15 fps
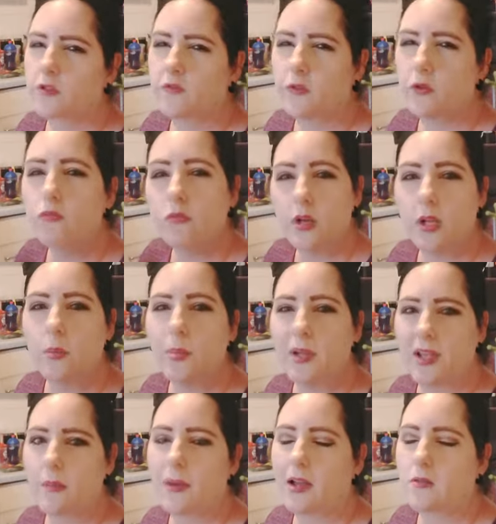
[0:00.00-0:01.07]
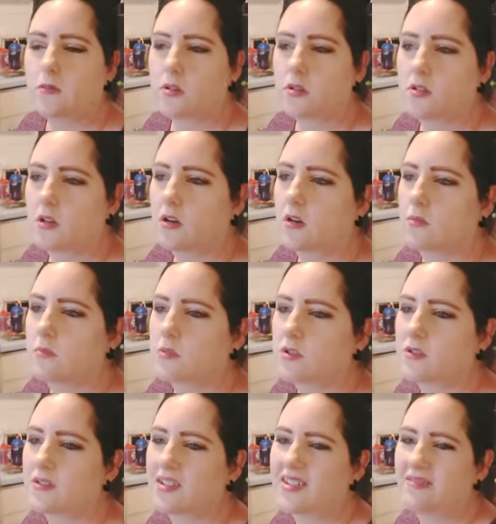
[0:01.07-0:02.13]
really big amounts of times
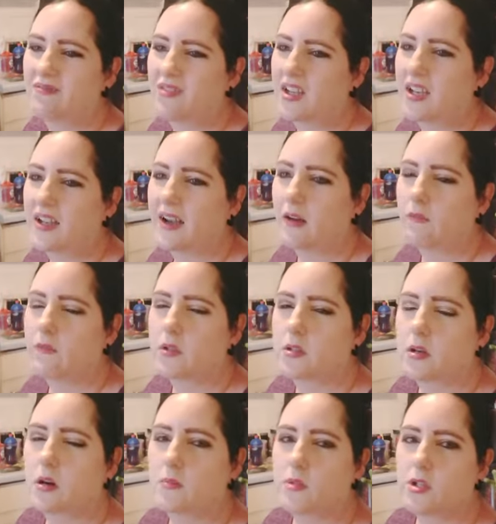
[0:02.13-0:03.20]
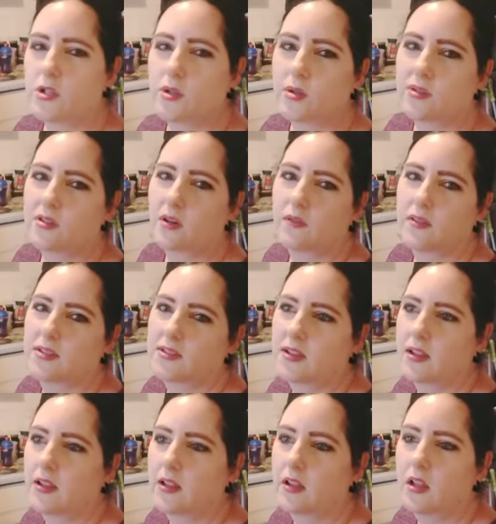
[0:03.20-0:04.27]
because I didn't really have the time to do it because
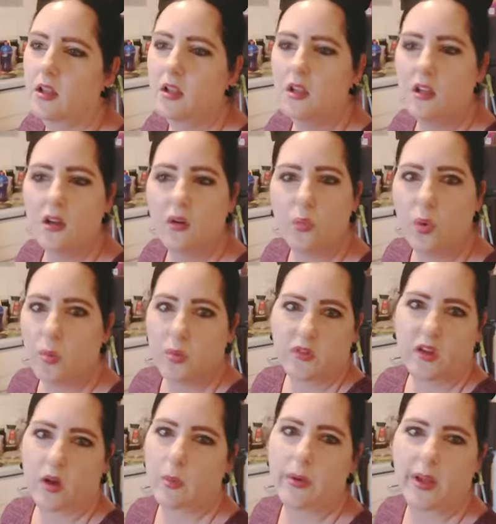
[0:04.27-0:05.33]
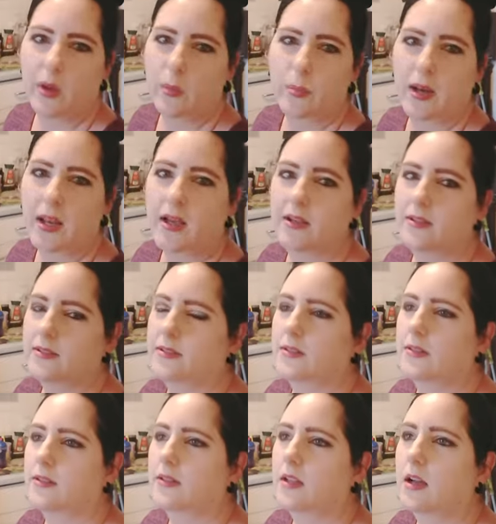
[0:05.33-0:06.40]
obviously we was going out places
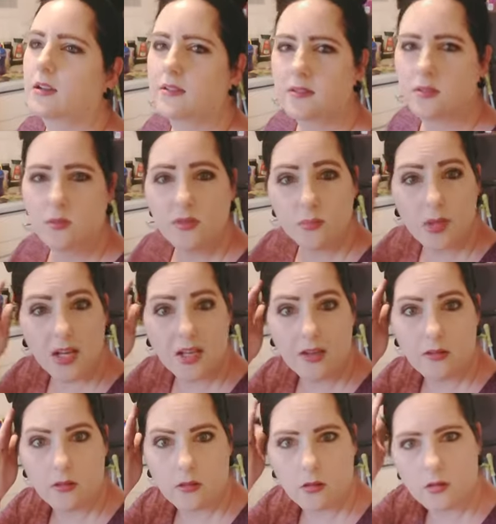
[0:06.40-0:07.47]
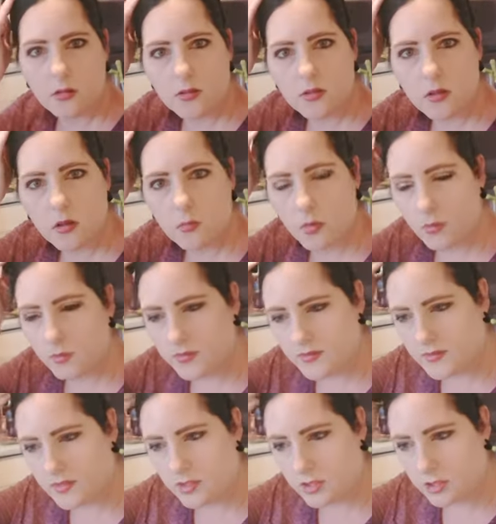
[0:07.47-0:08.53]
and that. So it was mainly the night time I was
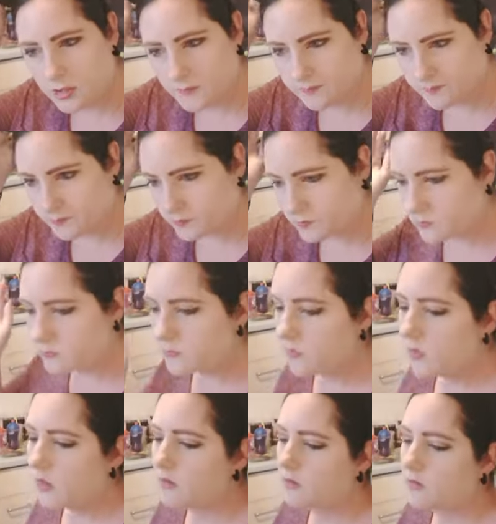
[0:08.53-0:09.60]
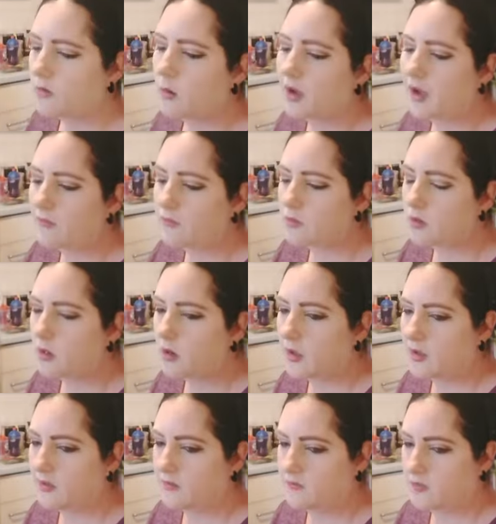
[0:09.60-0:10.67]
stitching. So I haven't got
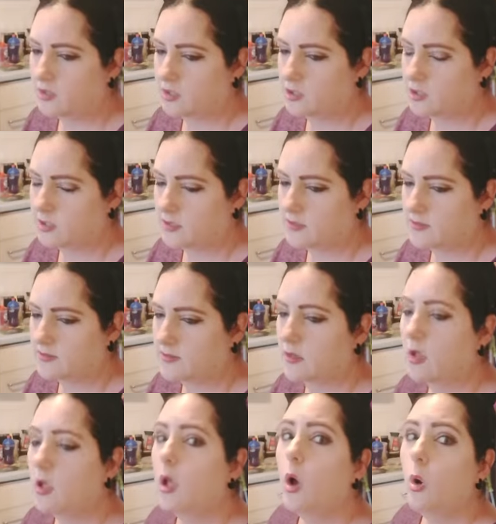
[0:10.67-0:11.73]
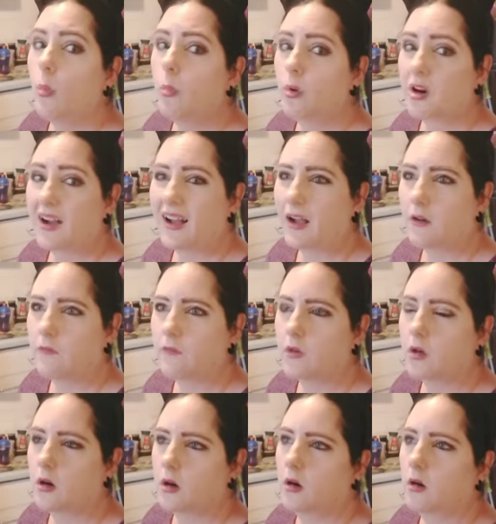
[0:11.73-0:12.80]
any finishes, but I have
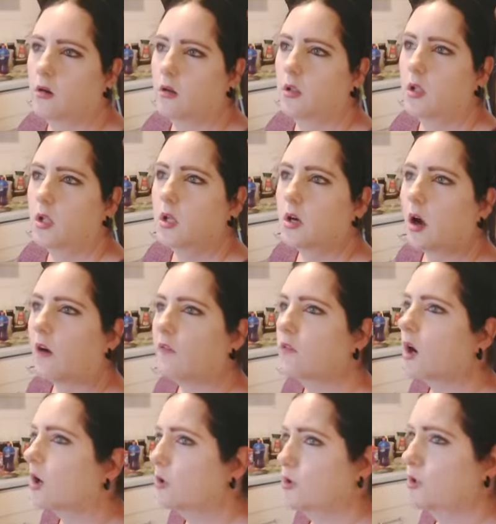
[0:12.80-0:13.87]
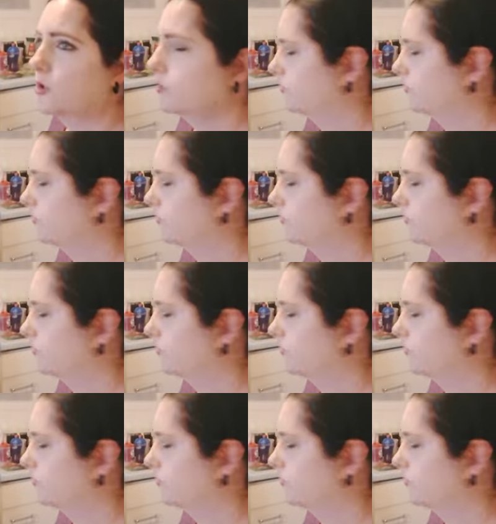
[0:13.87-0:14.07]
got, I've got a new